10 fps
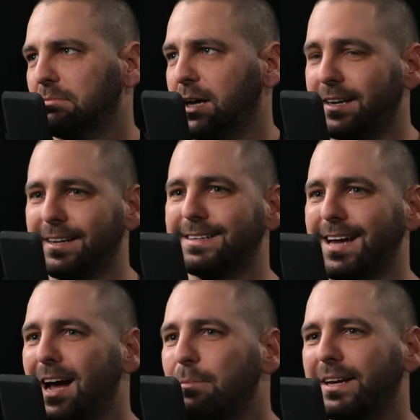You were at like,
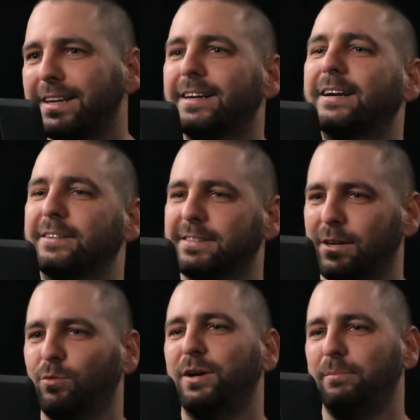the time, go, I didn't yeah.
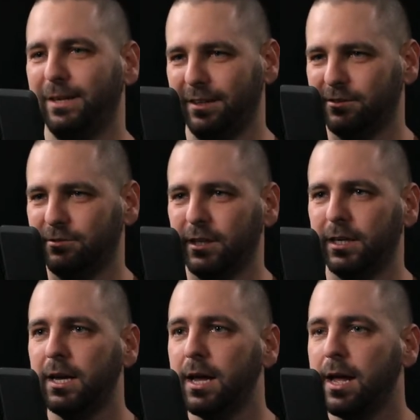understand what it means,
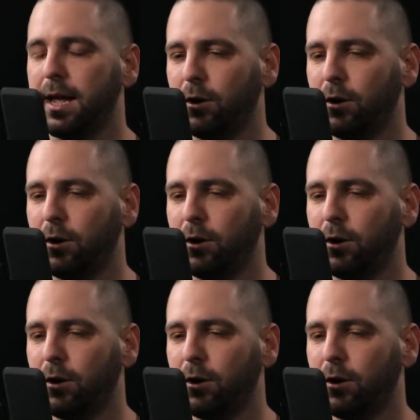really. Mm.